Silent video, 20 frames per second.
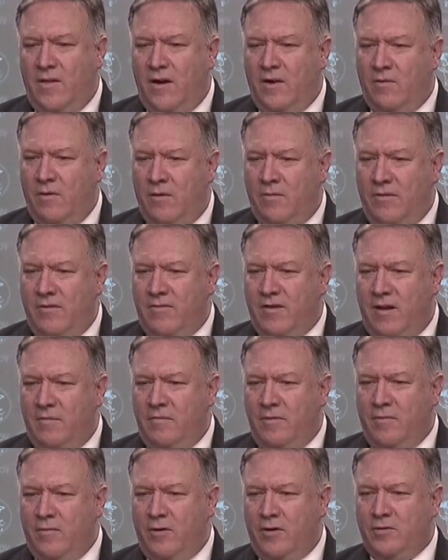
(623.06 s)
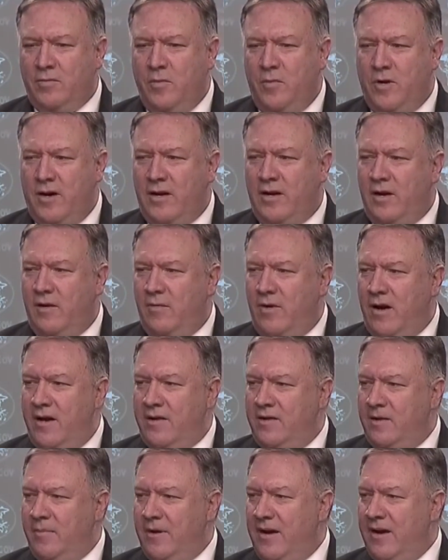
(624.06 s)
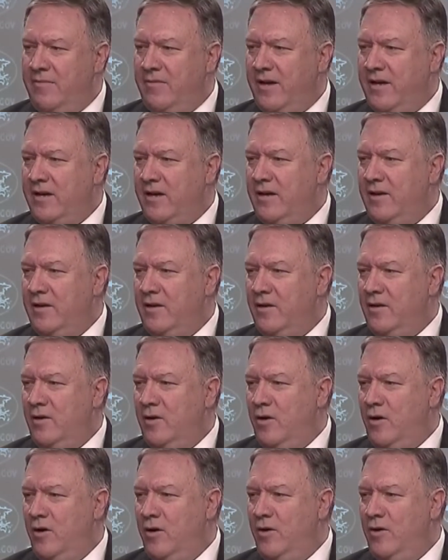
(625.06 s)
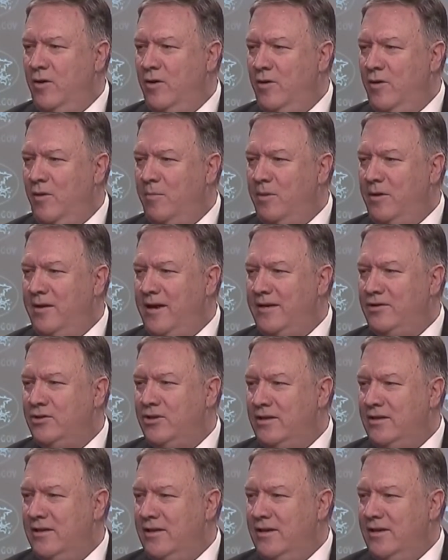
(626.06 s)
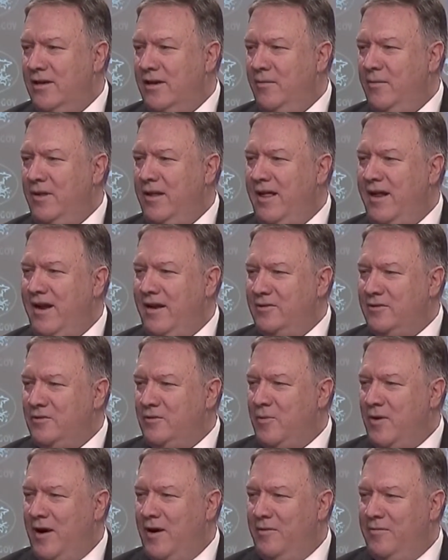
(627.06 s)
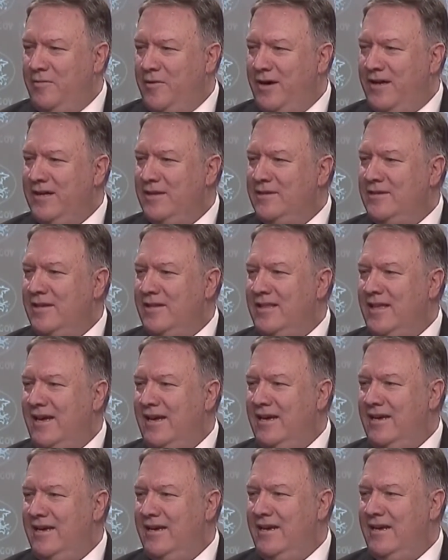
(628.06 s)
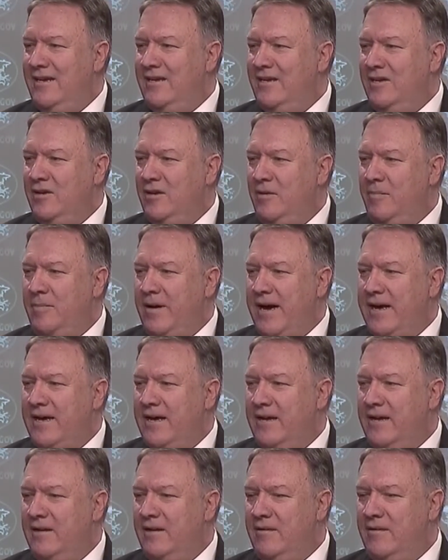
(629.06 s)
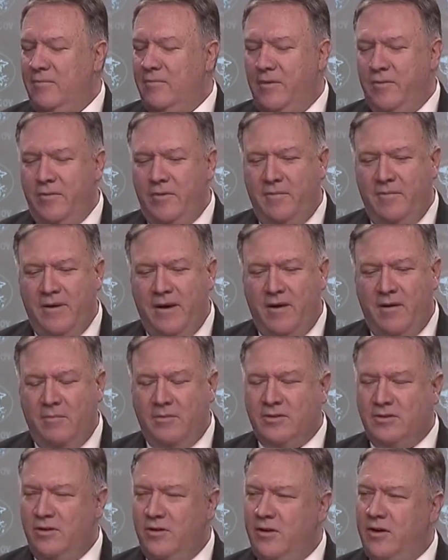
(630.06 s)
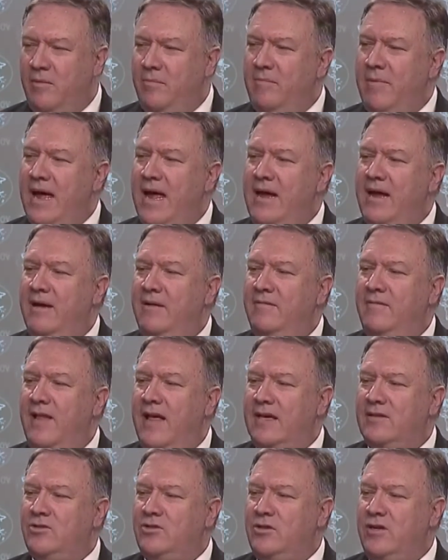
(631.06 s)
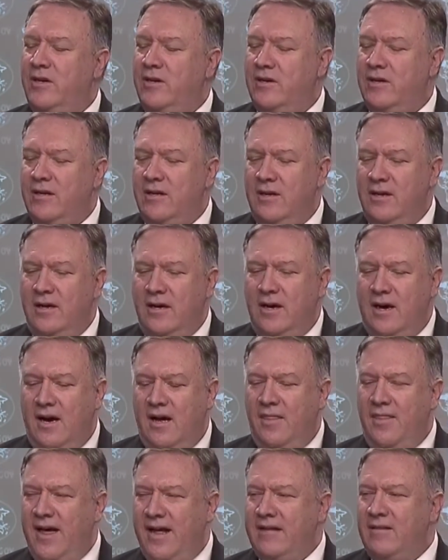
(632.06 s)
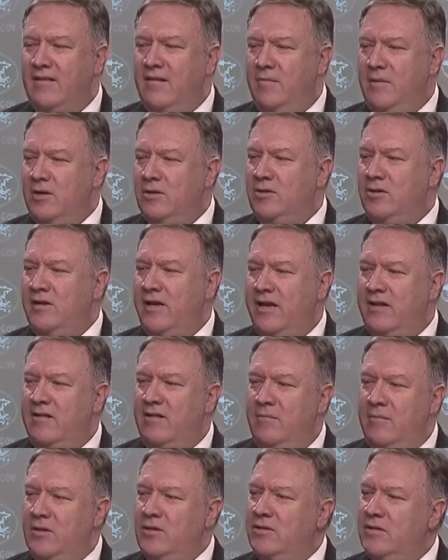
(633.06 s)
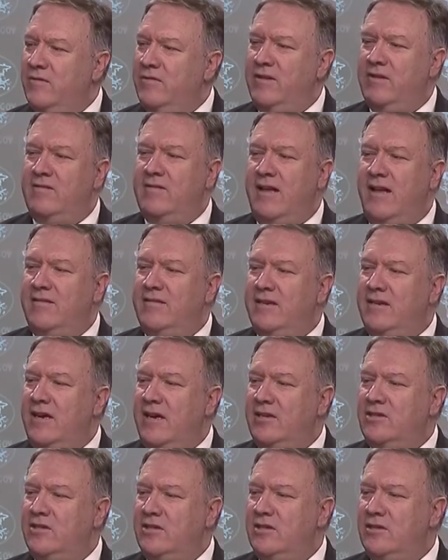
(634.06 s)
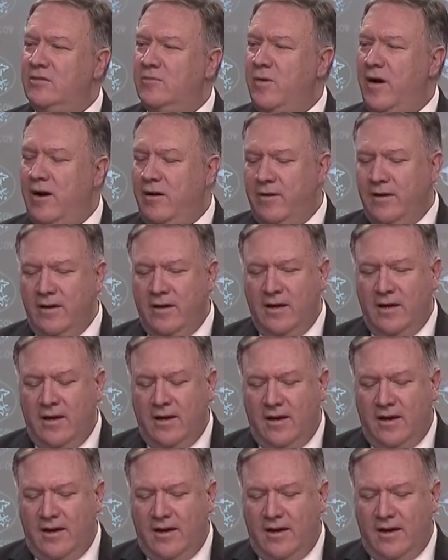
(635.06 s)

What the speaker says: So I think what we've said before is we want Iran to behave like a normal nation. We laid out 12 things that they needed to do back in what would have been almost a year ago, May of last year. That's the mission. That's the mission of this designation as well.